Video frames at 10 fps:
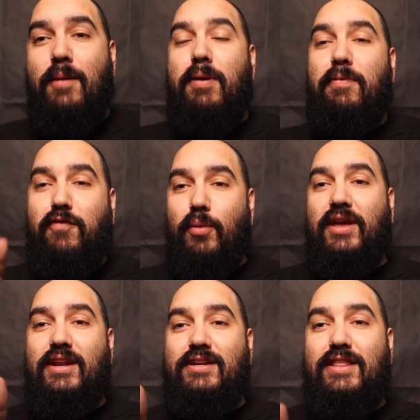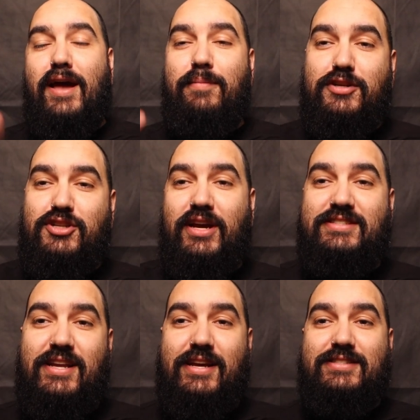But before we get into that, make sure you
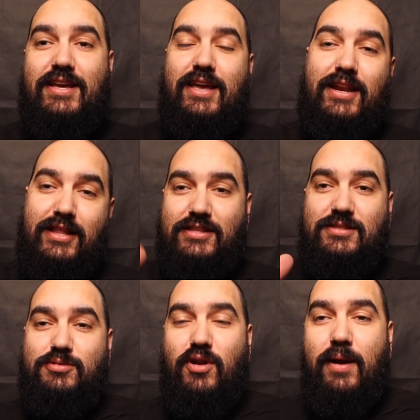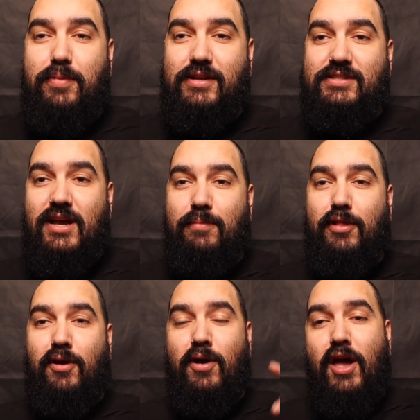guys take a second, hit the subscribe button down
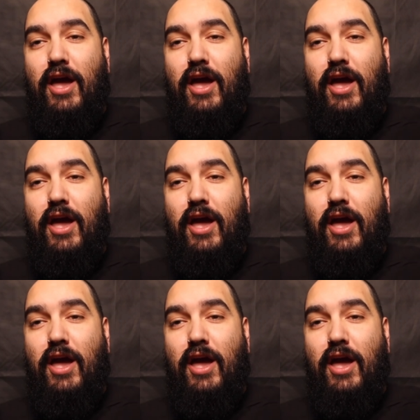below,